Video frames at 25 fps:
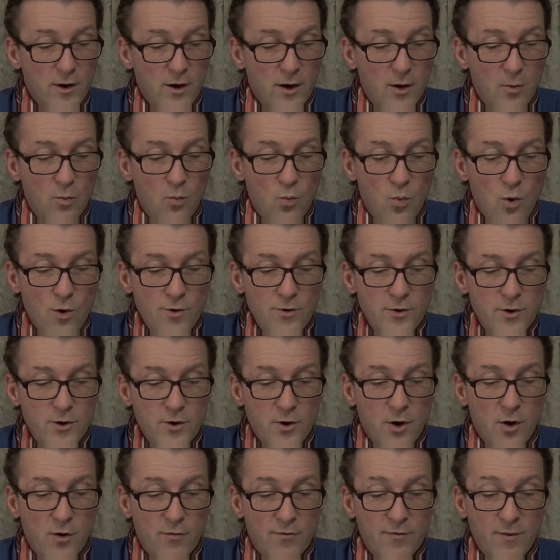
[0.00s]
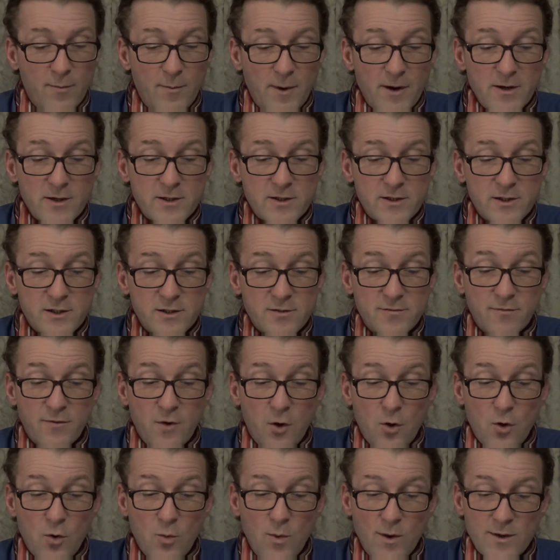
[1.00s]
and wandered off amongst his
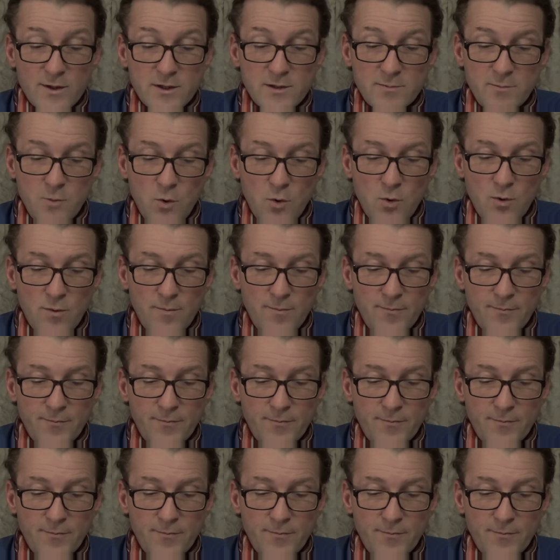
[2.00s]
flock once more.